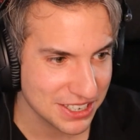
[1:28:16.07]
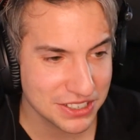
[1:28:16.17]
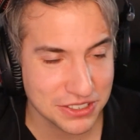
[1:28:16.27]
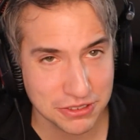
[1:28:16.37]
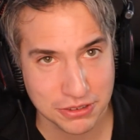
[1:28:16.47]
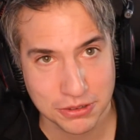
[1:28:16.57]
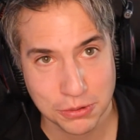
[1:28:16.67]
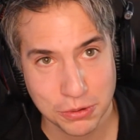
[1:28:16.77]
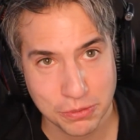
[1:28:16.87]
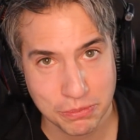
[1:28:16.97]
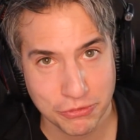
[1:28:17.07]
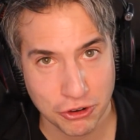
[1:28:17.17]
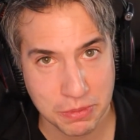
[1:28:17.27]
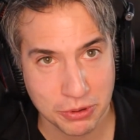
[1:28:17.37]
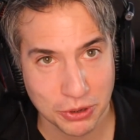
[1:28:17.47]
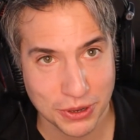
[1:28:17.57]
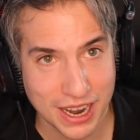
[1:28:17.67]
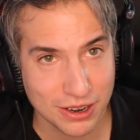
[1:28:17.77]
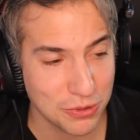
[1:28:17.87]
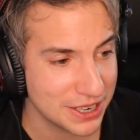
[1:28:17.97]
So for people who
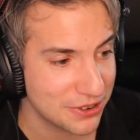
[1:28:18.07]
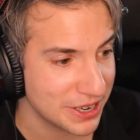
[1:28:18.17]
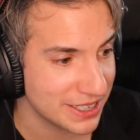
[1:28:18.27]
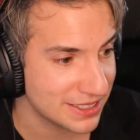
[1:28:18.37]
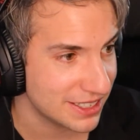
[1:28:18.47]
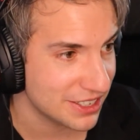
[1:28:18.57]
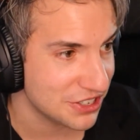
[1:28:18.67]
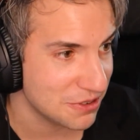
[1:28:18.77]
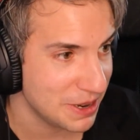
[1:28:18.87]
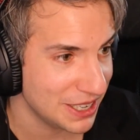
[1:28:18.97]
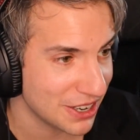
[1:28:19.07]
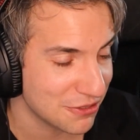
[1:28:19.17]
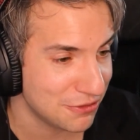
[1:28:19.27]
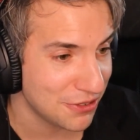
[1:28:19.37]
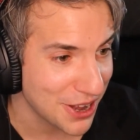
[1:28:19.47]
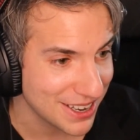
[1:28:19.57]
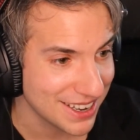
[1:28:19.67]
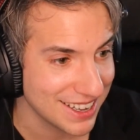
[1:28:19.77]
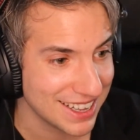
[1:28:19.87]
like renderings, this should be a lot of fun.